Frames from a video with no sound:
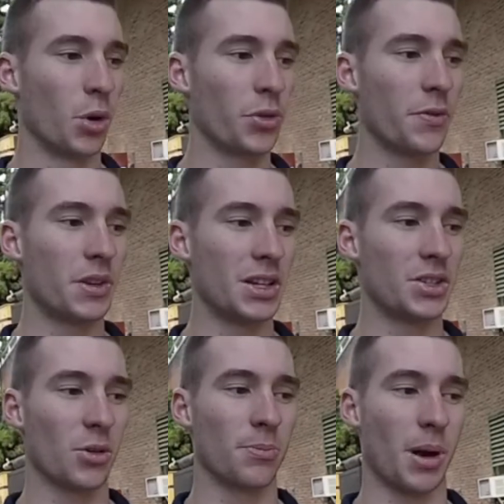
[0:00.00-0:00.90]
Both of these
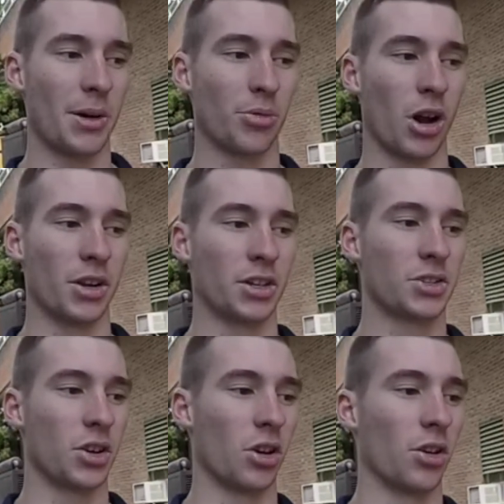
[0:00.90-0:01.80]
are byproducts
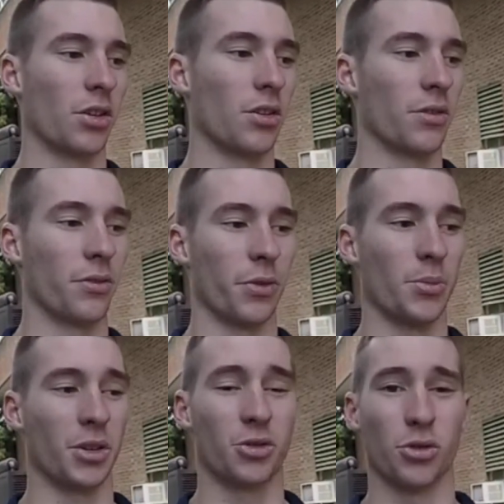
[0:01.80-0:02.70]

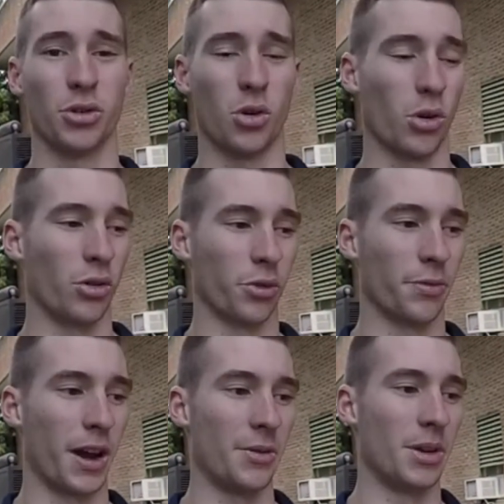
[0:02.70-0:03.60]
from the crude oil
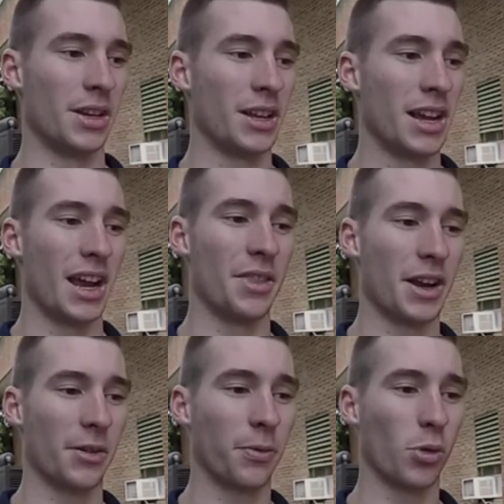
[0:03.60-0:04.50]
refinement and
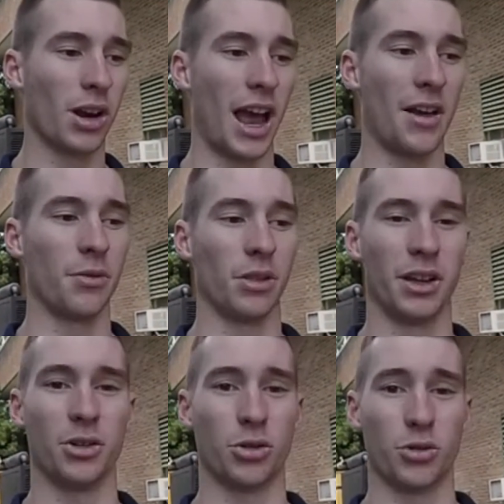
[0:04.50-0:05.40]
therefore have
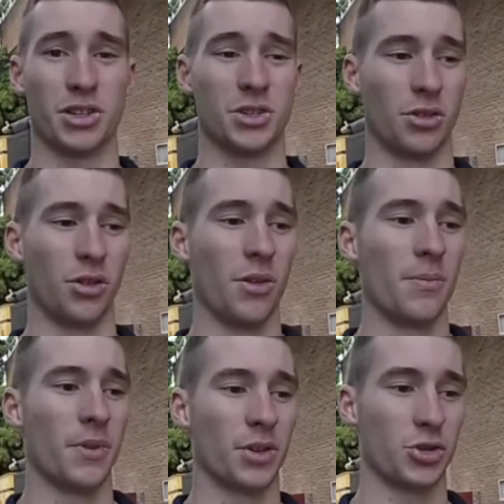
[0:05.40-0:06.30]
little crystal
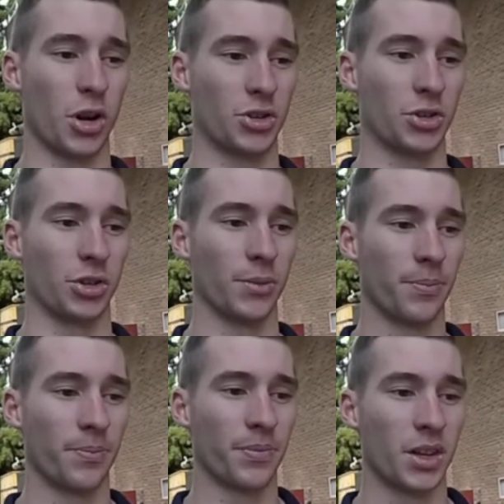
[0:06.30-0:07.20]
structure.
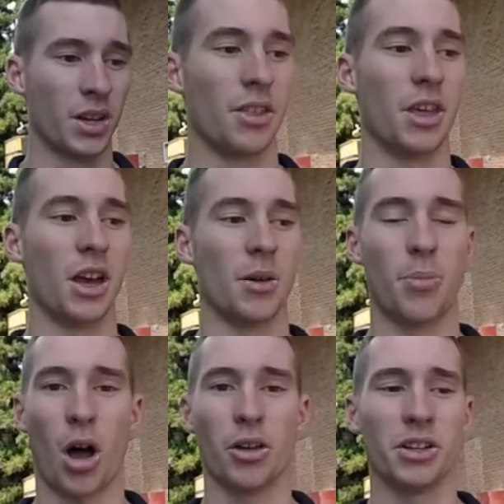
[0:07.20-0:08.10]
The
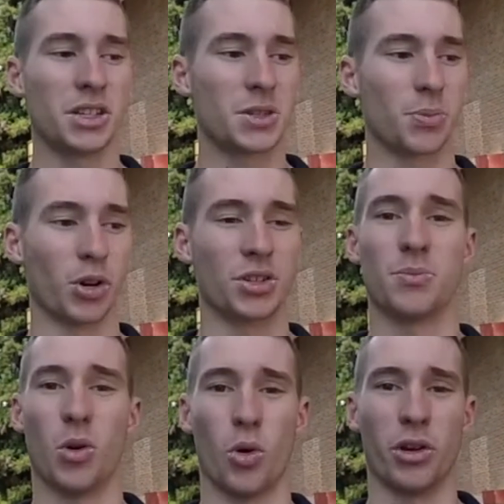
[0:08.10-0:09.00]
polydispersed
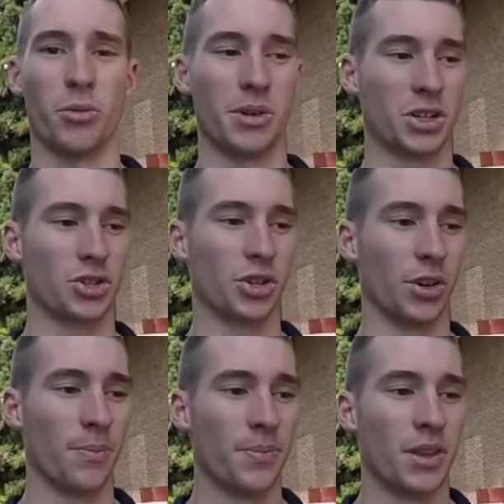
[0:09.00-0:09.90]
oil mixture
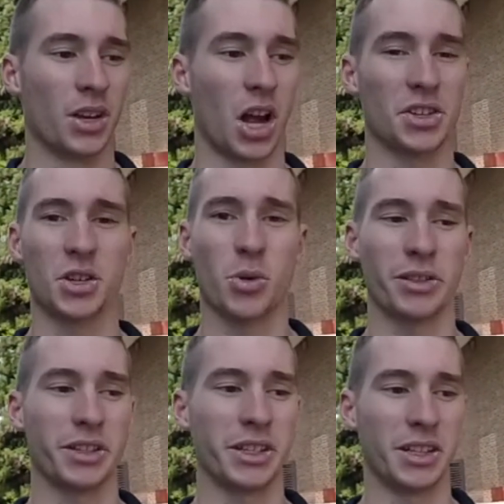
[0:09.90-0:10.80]

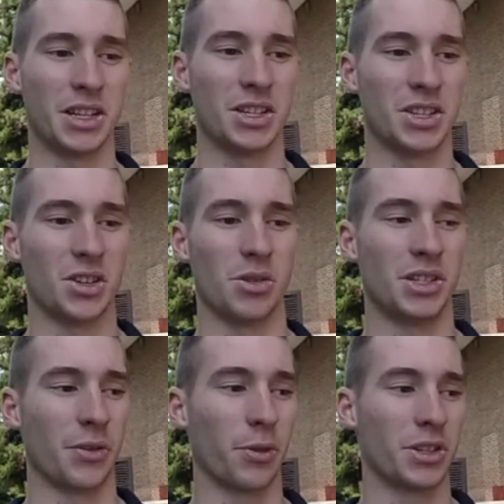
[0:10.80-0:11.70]
consequently leads to
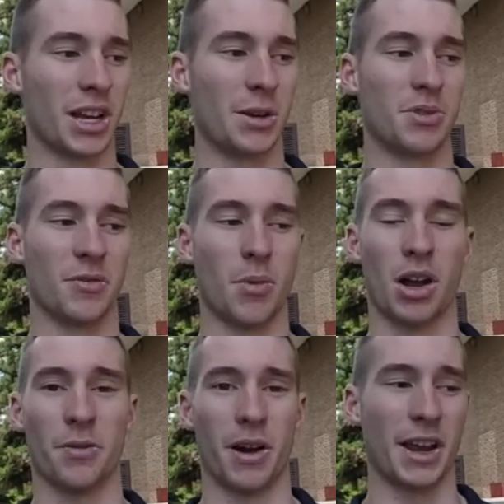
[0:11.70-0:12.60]
different types of
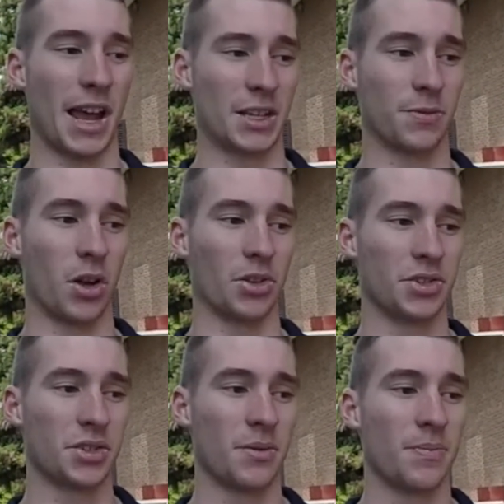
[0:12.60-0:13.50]
modified
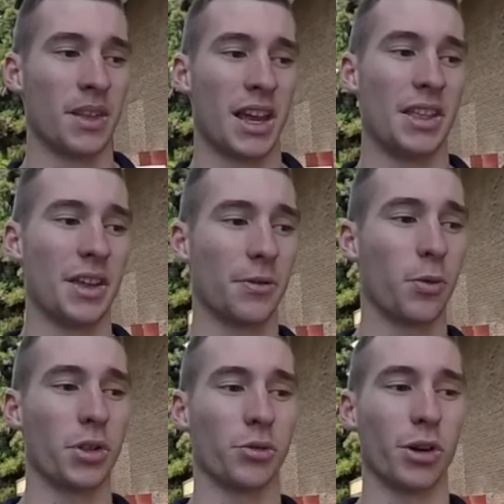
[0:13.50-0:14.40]
asphalts, and
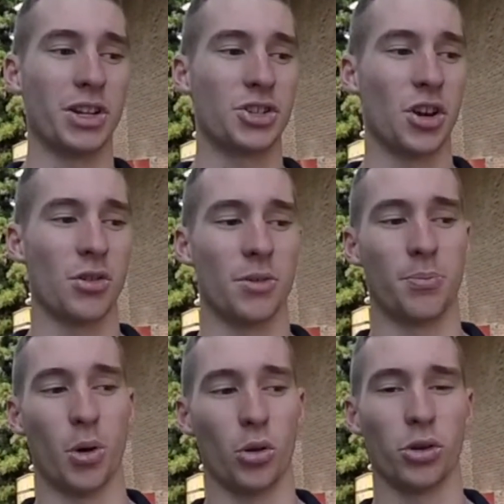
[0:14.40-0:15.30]
therefore the ratio to
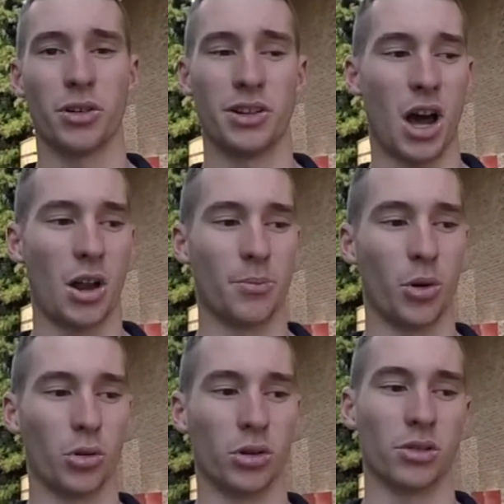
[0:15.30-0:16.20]
polar and
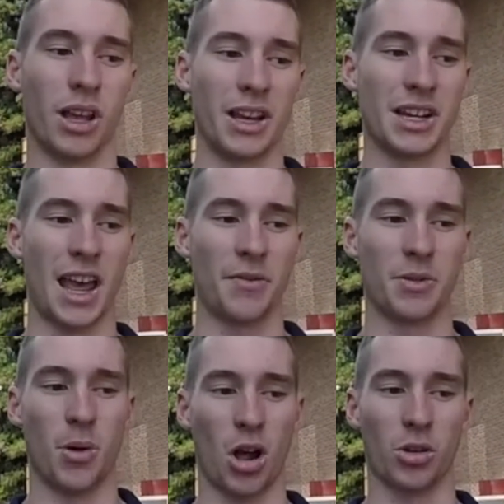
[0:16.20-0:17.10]
nonpolar light and heavy
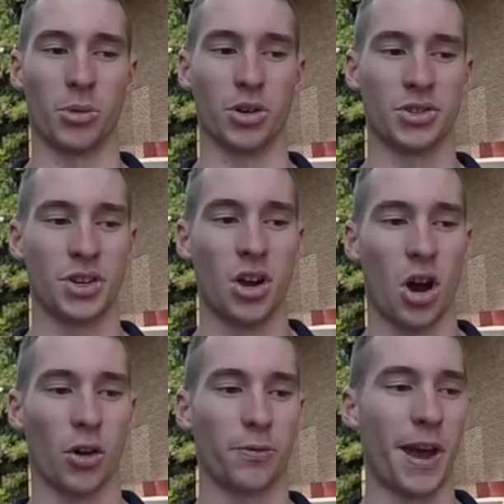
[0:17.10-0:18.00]
polymers
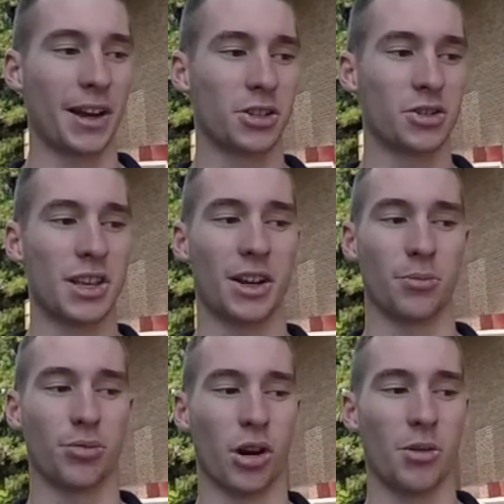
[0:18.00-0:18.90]
are factors that are
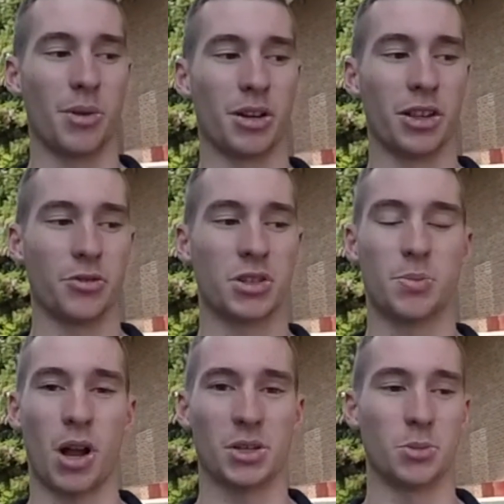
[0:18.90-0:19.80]
primarily
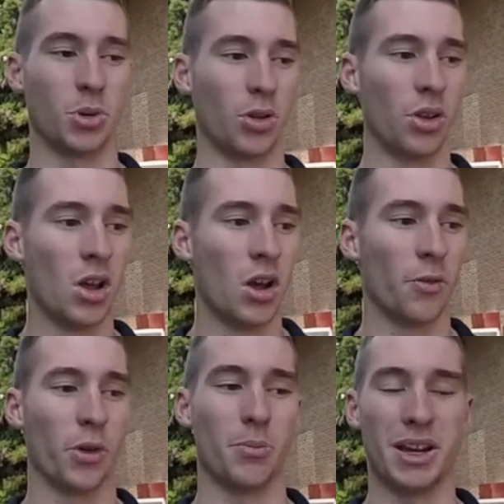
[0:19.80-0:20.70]
responsible
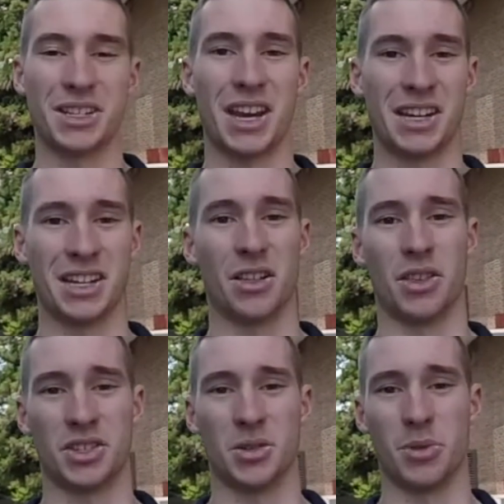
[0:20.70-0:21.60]
for maintaining
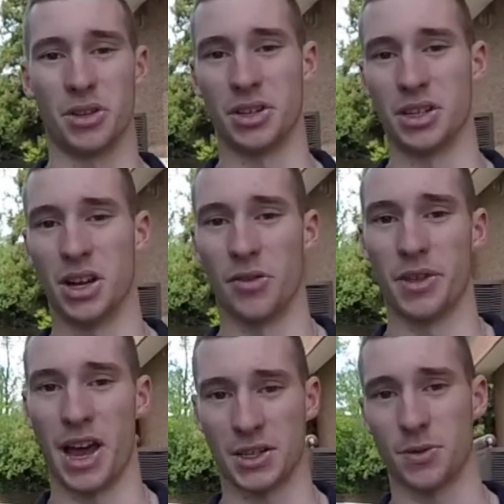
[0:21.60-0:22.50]
the stability of the
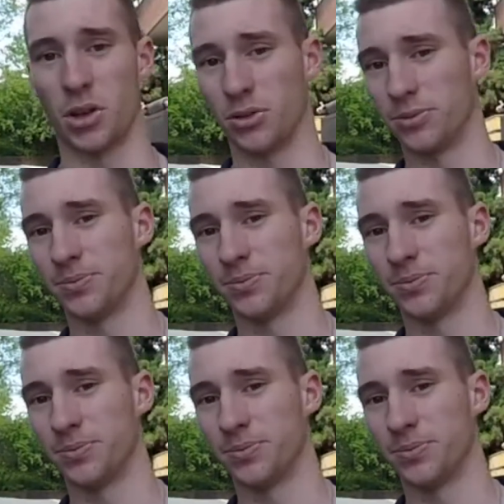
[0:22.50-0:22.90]
asphalt.